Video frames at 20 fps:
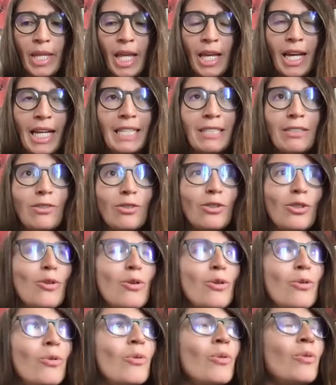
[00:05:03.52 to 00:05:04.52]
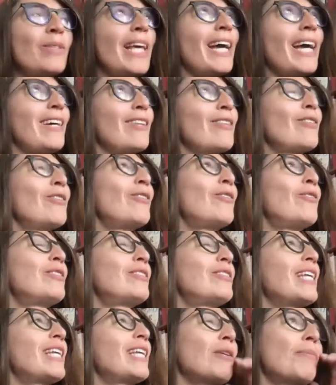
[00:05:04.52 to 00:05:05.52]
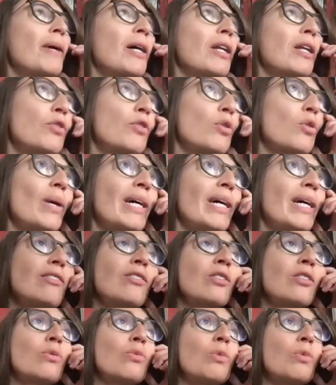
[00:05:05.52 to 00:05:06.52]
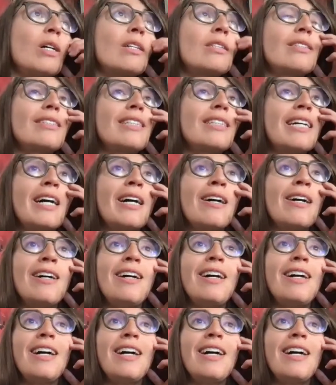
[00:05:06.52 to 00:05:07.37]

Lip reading: And so, yeah, the second part of your question was the